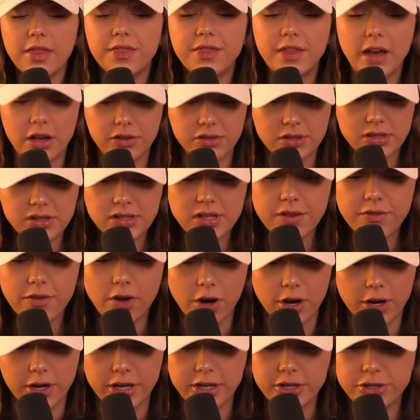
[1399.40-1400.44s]
Thousands have
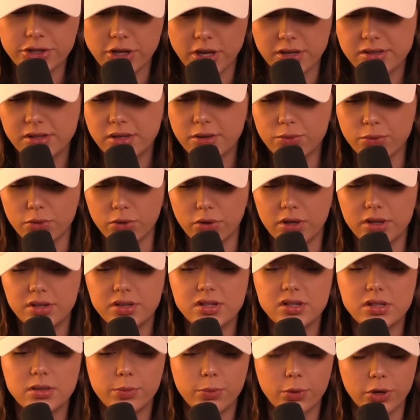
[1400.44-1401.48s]
already trusted Rula
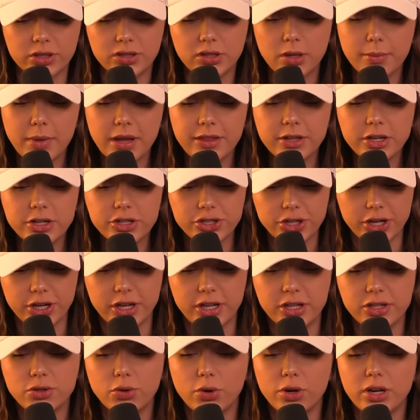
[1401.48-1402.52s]
to support them on their
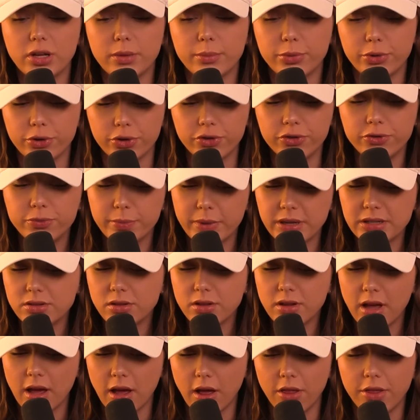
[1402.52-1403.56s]
journey toward improved
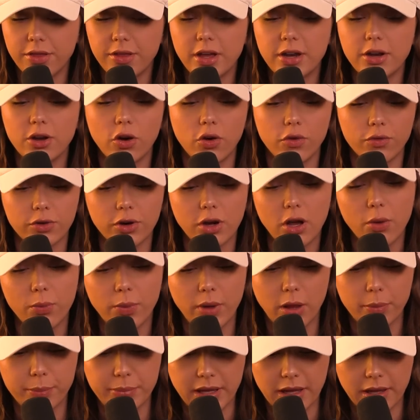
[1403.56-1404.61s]
mental health and overall
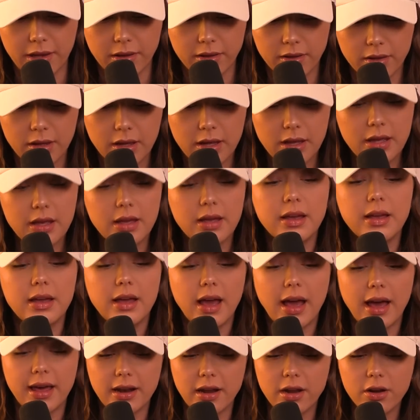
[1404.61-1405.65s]
well-being.
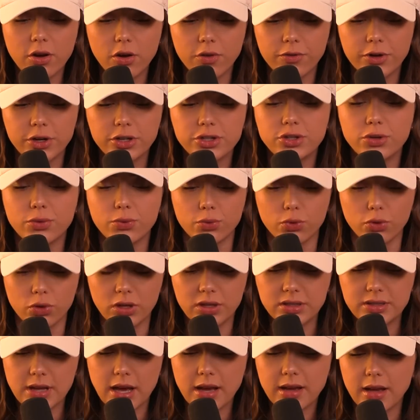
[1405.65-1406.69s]
Head on over to
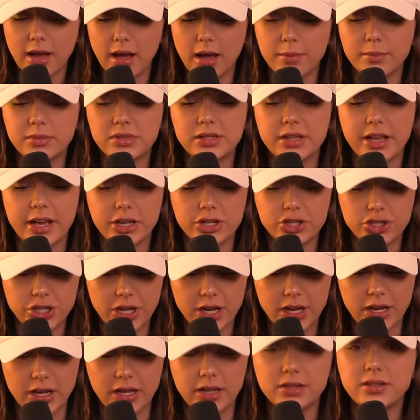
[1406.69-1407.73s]

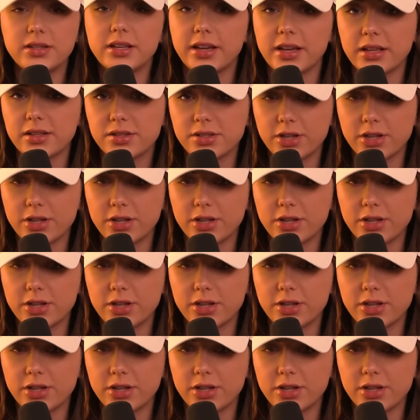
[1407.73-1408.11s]
rula.com/shady to get